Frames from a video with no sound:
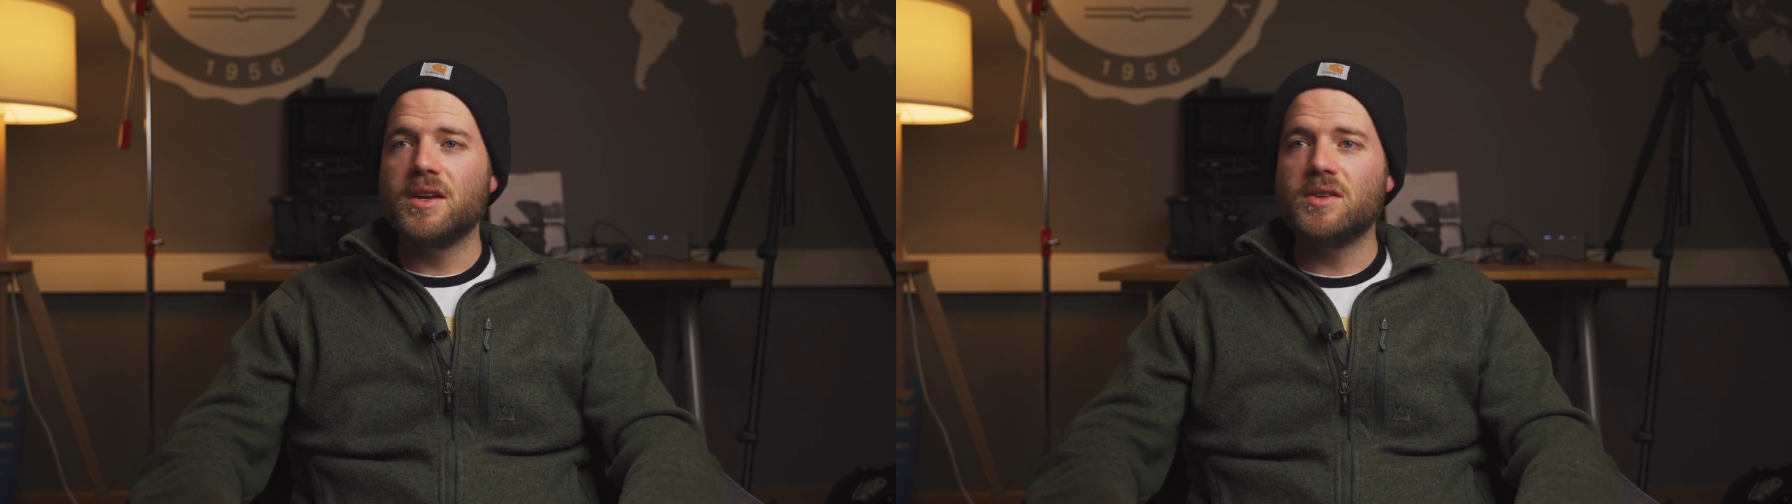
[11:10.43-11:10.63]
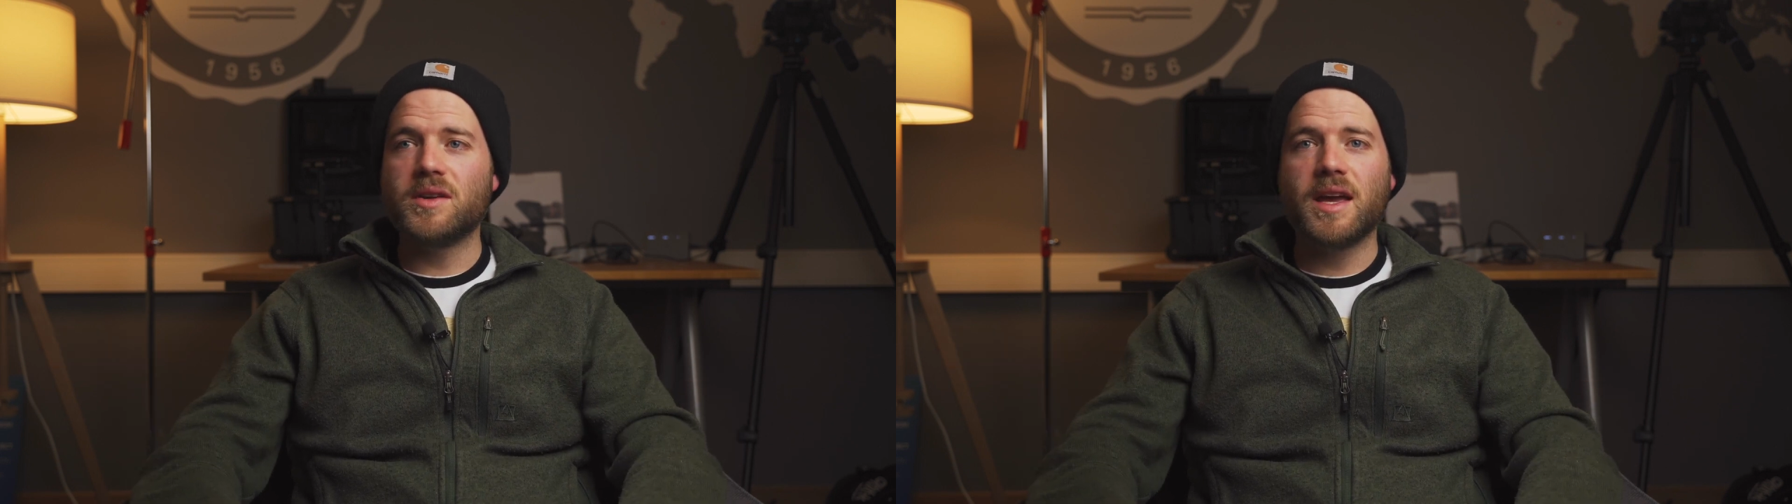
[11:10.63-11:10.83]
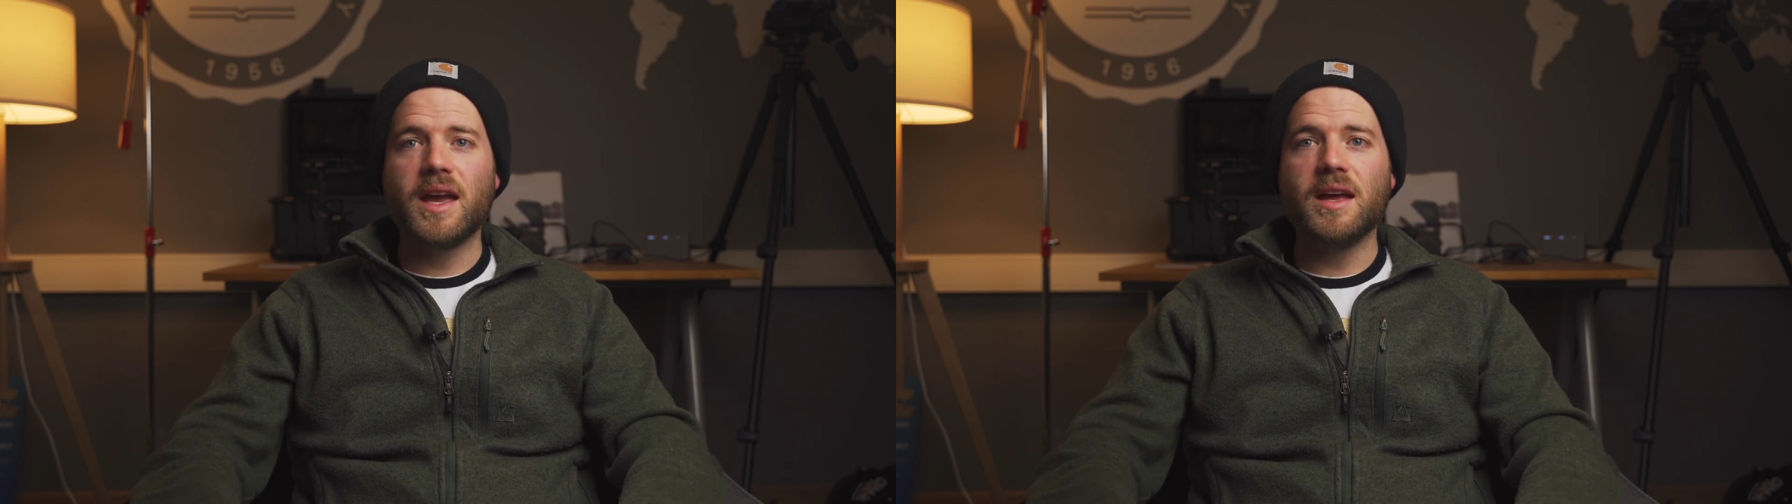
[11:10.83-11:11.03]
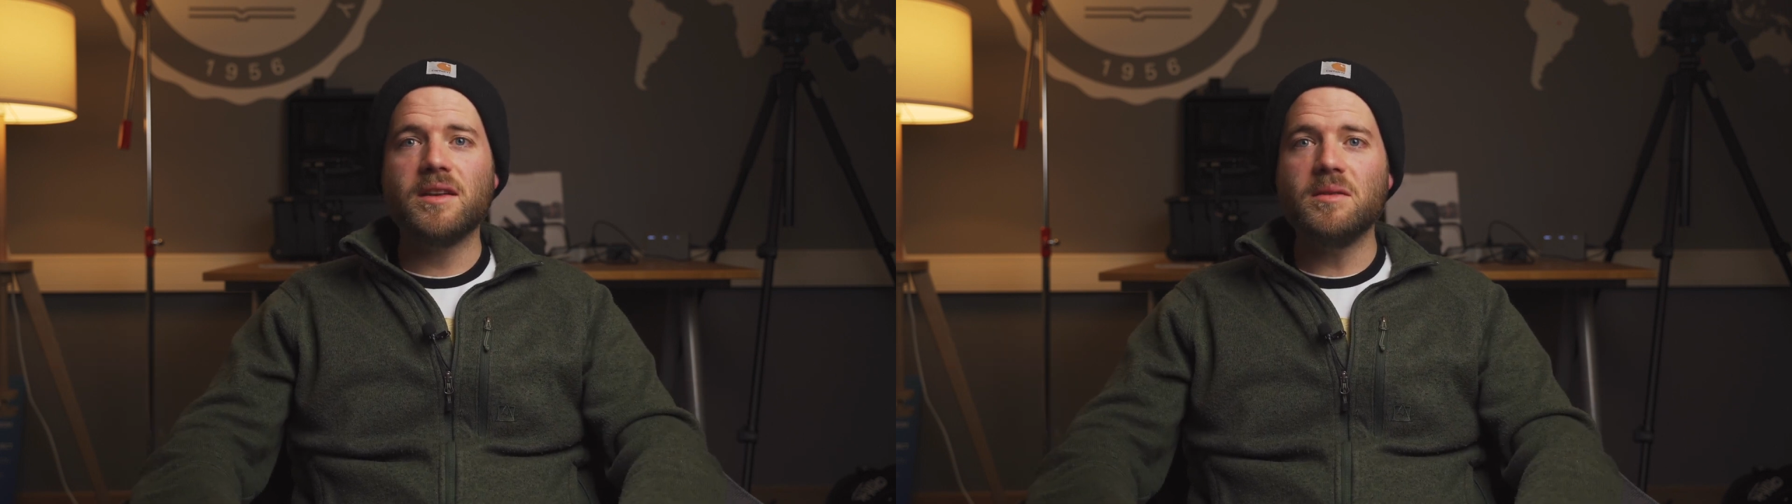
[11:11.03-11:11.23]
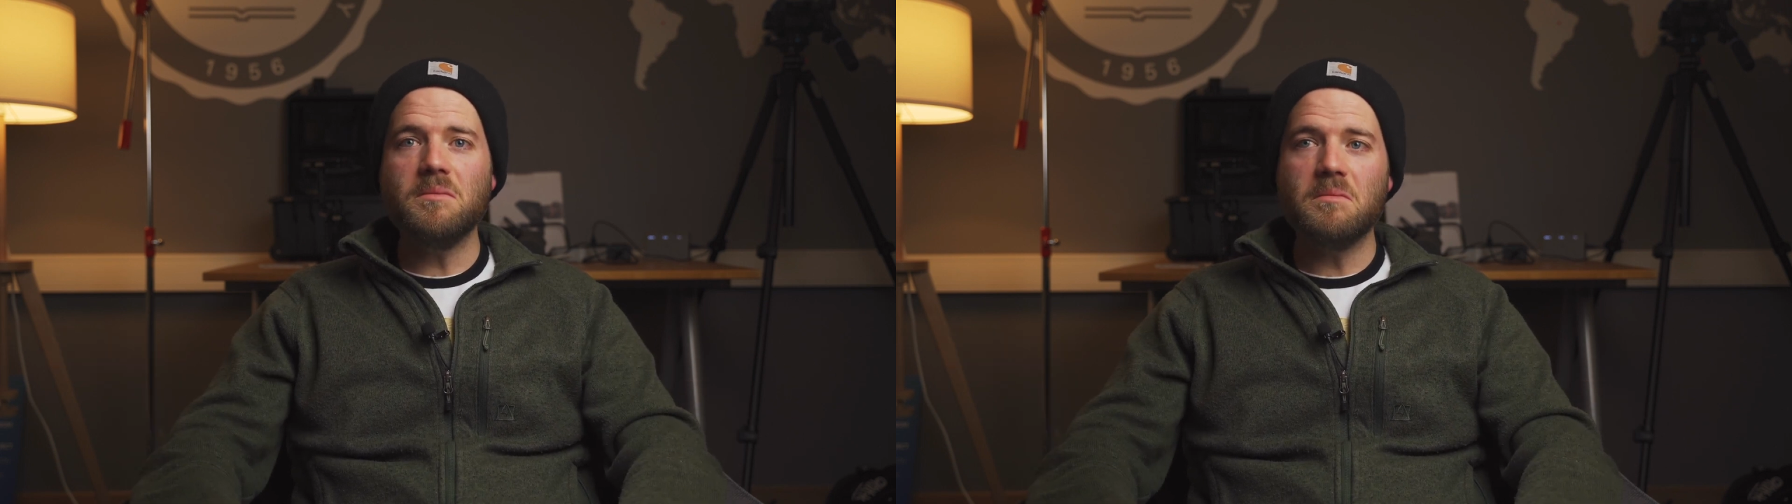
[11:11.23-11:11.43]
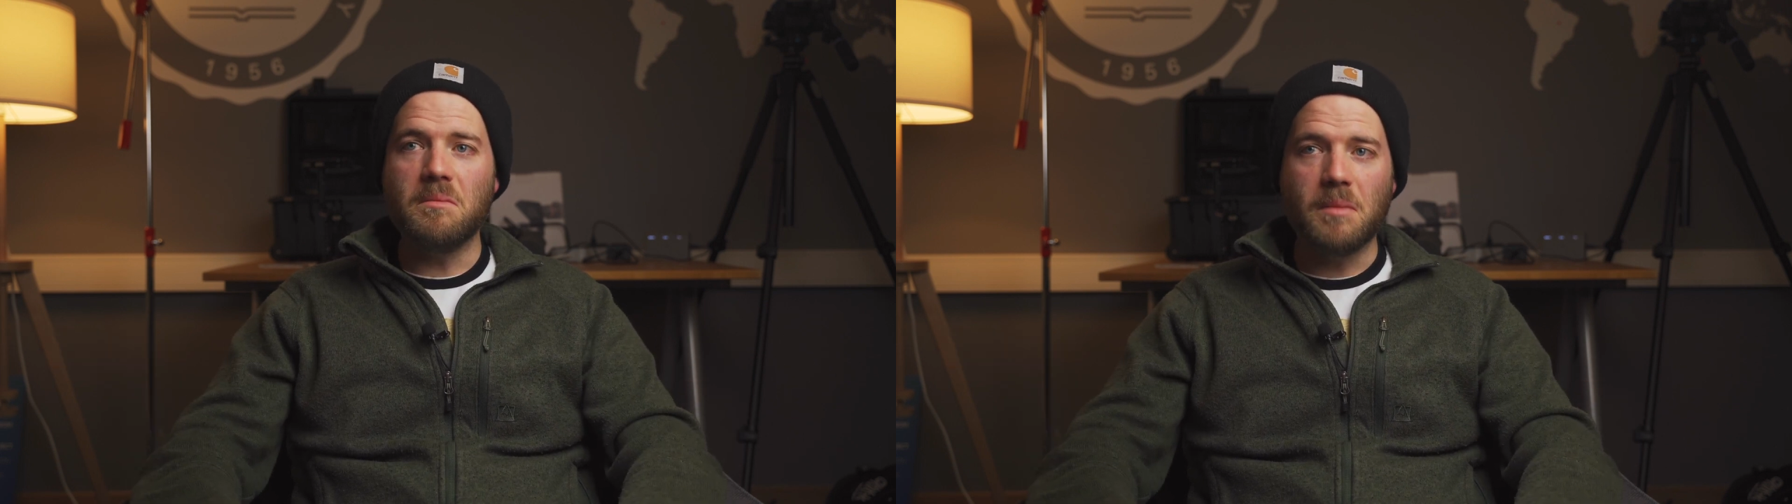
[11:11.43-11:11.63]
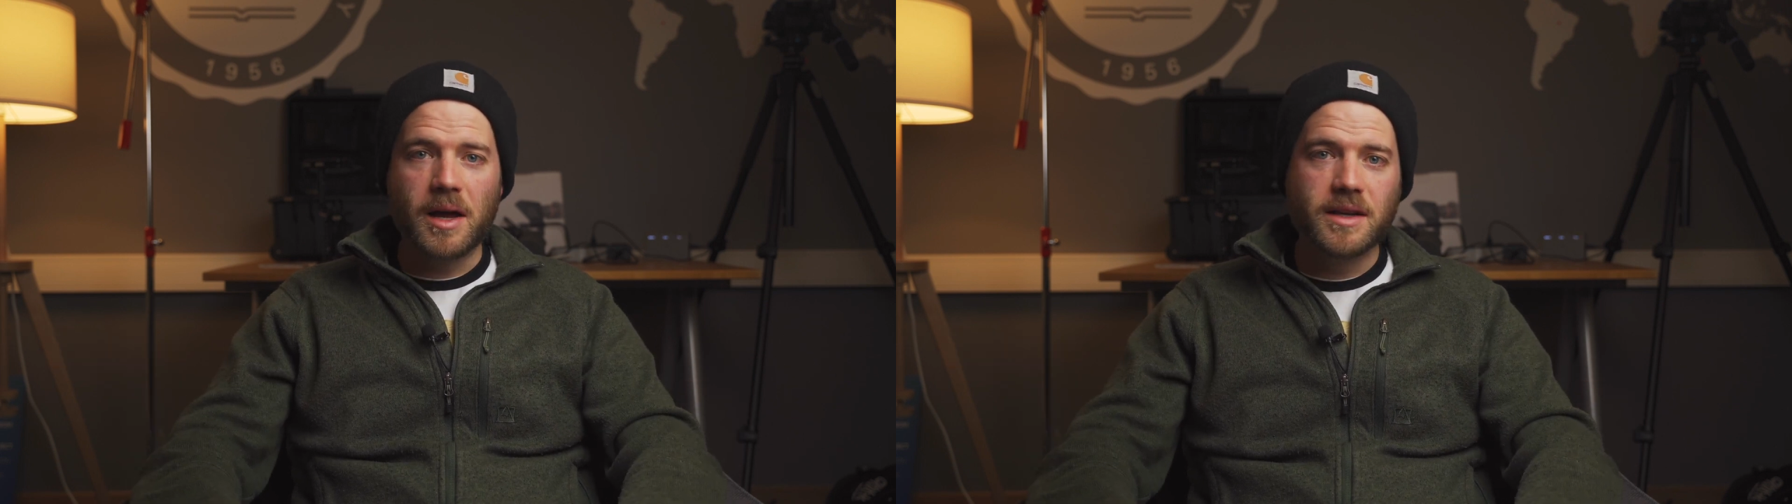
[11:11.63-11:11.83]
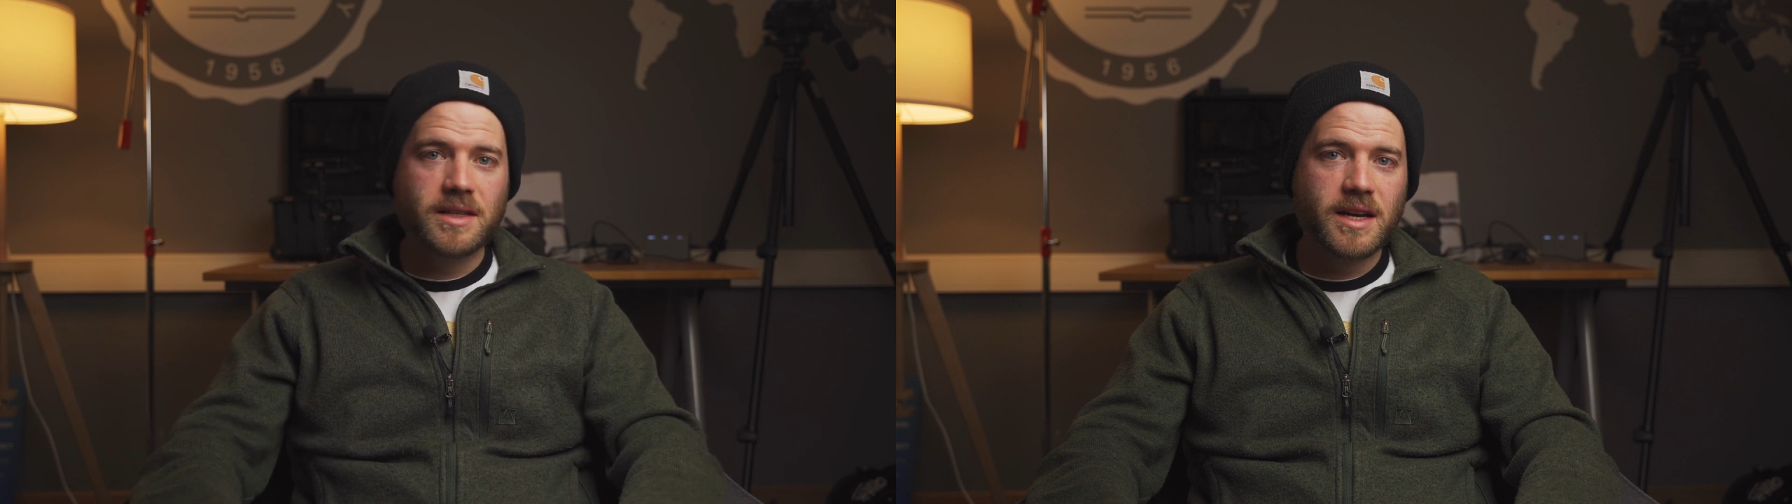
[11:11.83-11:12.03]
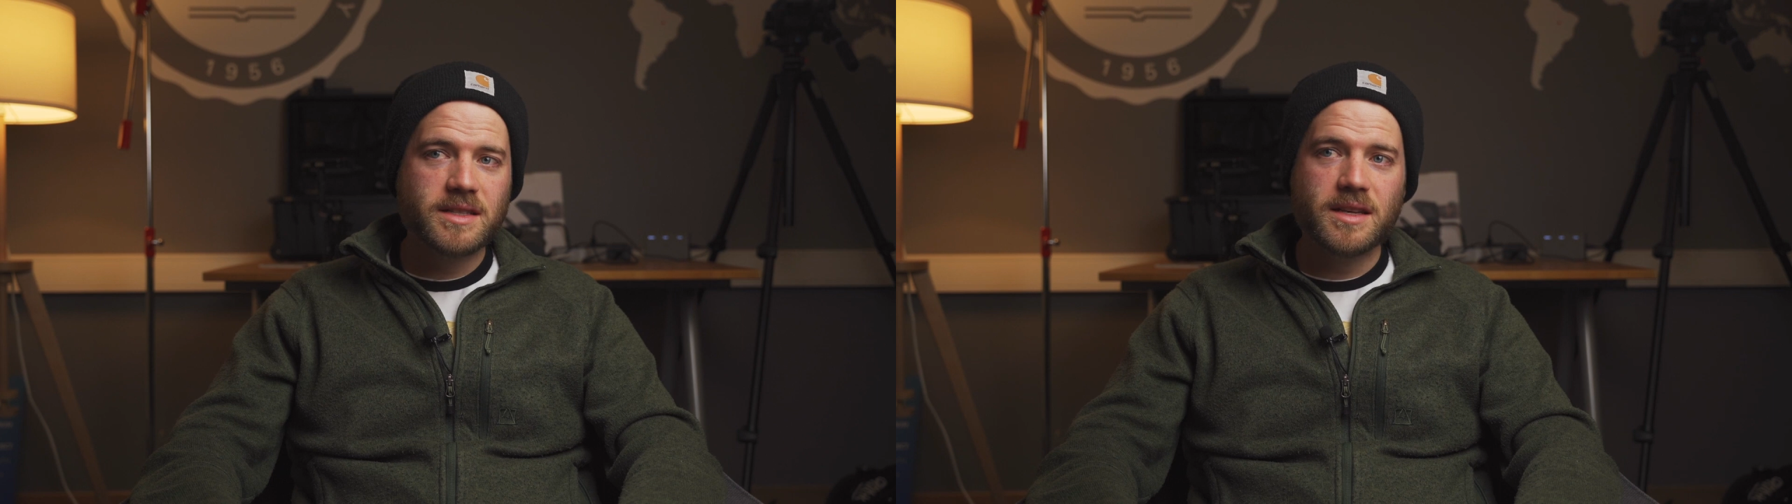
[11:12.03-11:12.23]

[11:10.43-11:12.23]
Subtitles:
You can monetize